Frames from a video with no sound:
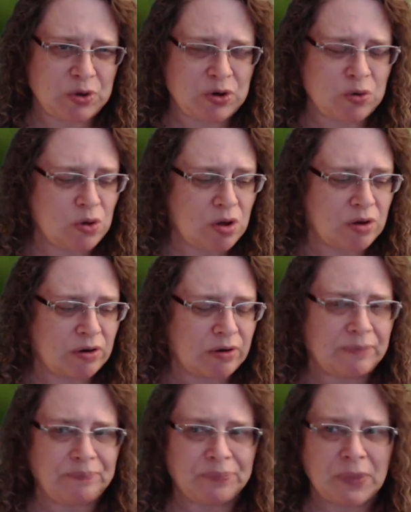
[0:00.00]
We no
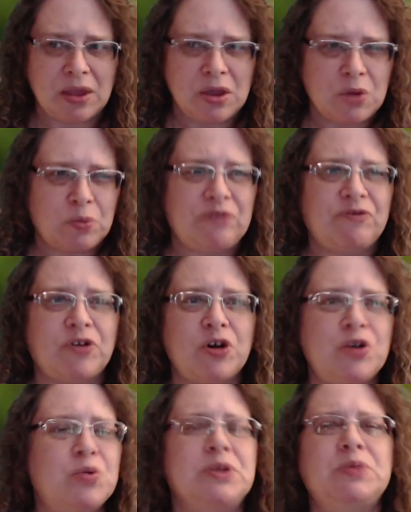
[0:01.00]
longer refer
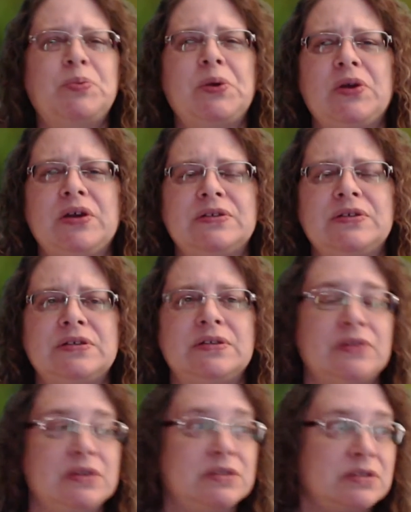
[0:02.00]
to experiences
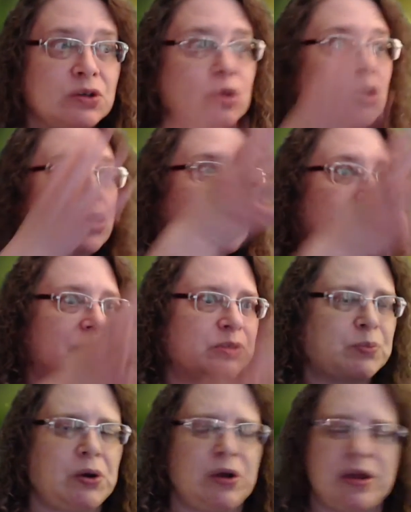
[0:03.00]
as this is a good
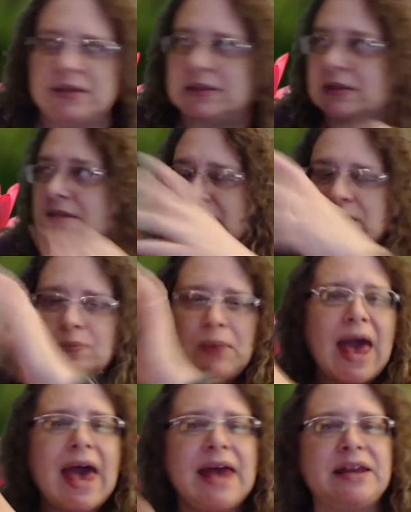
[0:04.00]
experience and this is a
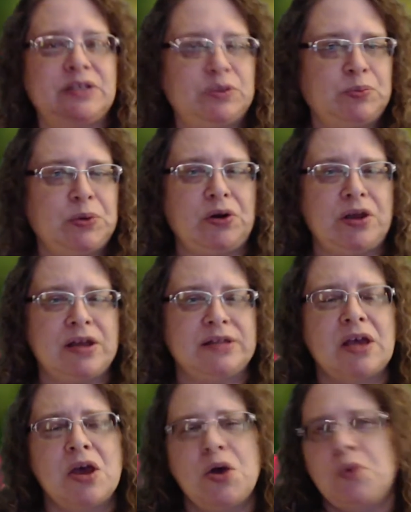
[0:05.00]
bad experience.
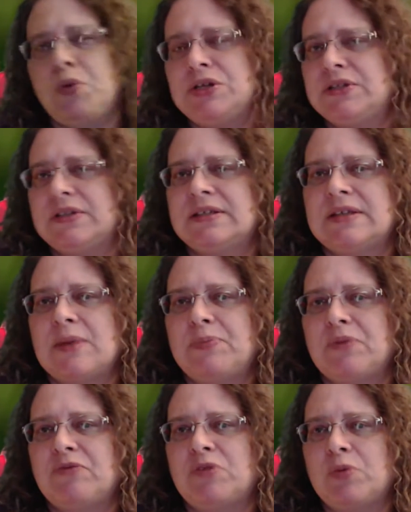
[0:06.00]
We just accept
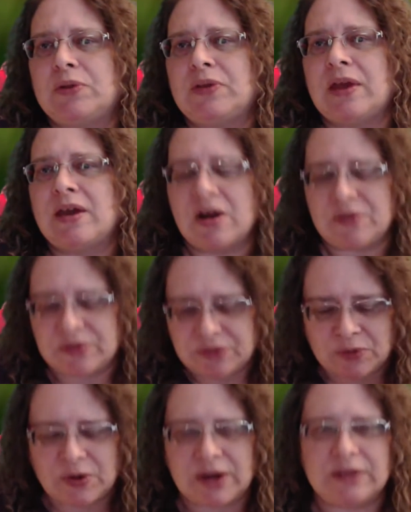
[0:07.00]
them for what they are, that
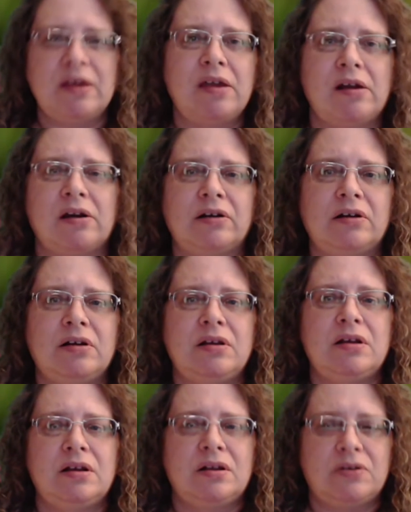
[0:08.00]
they're right there,
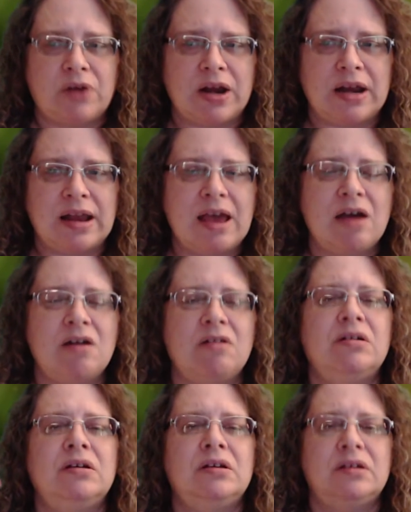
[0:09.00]
right
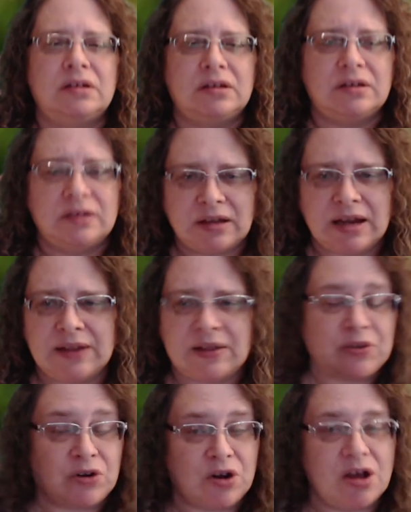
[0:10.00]
now, and
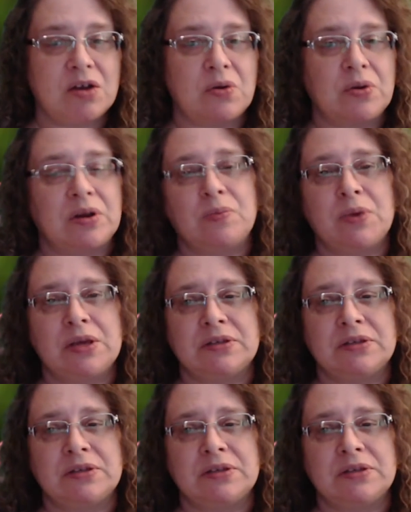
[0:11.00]
then they're not going to be.